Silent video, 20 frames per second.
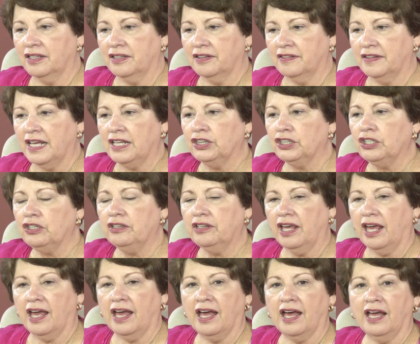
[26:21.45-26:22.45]
they look
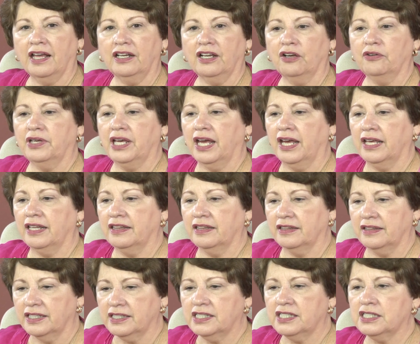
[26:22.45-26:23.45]
at, okay,
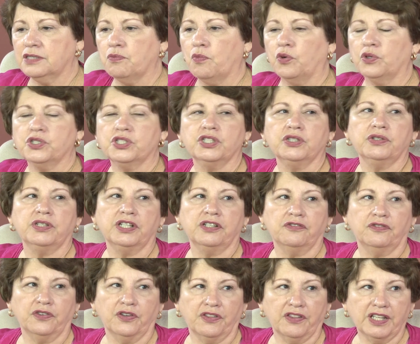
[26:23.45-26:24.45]
this is more suited
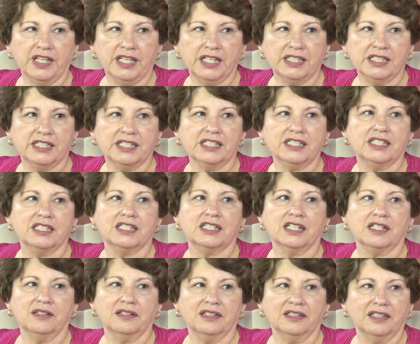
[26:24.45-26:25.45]
for this is
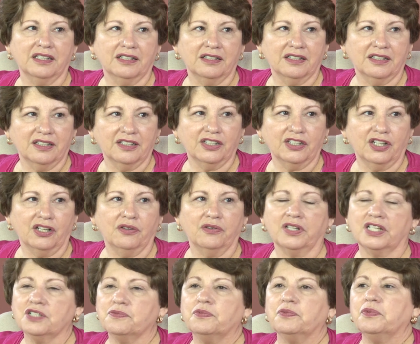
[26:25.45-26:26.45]
going to,
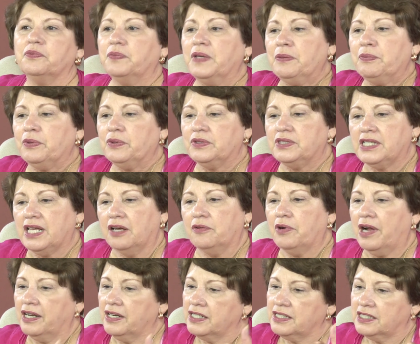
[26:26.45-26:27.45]
because people say,
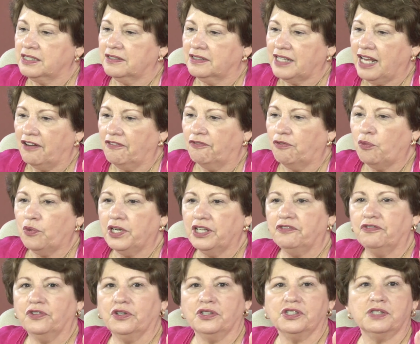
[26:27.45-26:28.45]
well, it's got a
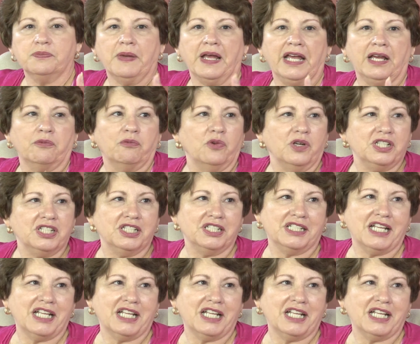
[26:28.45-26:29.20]
40-foot span. What does